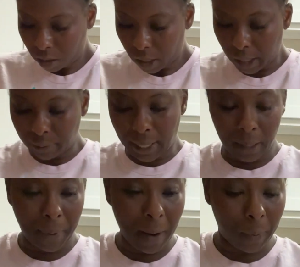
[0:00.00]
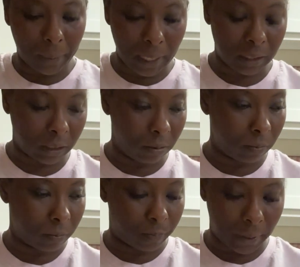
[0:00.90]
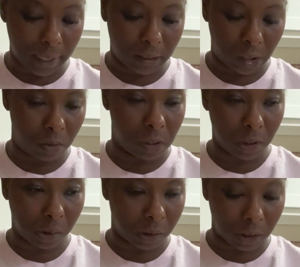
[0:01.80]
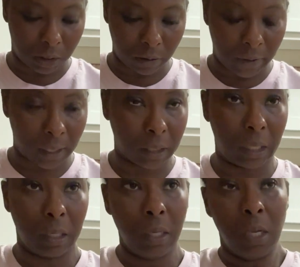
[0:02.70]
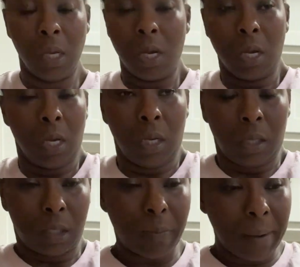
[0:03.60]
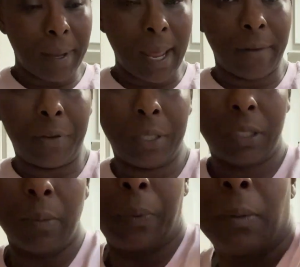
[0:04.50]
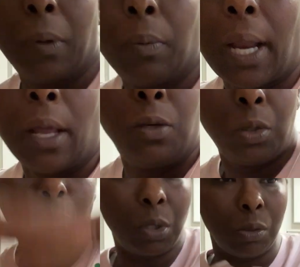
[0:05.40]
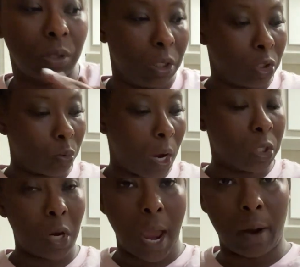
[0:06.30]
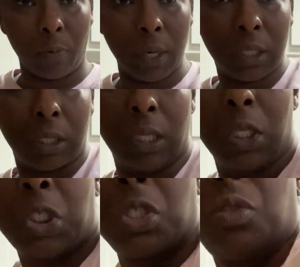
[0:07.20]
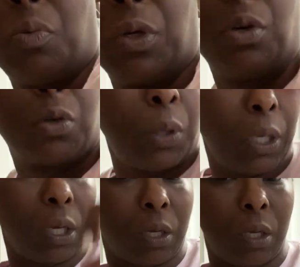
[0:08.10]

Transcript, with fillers: I do a lot of paper plates and plastic utensils and stuff like that to make my life simpler. But when I do use a dishwasher, I rinse the dishes real quick